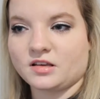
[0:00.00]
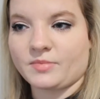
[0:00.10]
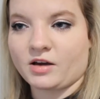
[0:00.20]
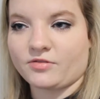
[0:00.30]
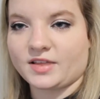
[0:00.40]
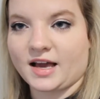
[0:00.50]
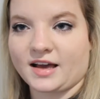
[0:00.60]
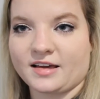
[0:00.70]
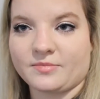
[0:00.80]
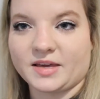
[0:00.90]
amount of
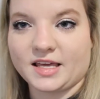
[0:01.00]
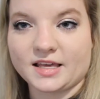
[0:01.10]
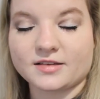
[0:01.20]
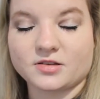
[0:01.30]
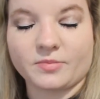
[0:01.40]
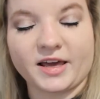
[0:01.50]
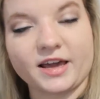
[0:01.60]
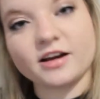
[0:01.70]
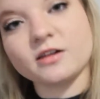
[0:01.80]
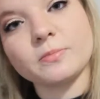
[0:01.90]
time heat is on my
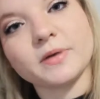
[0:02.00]
hair,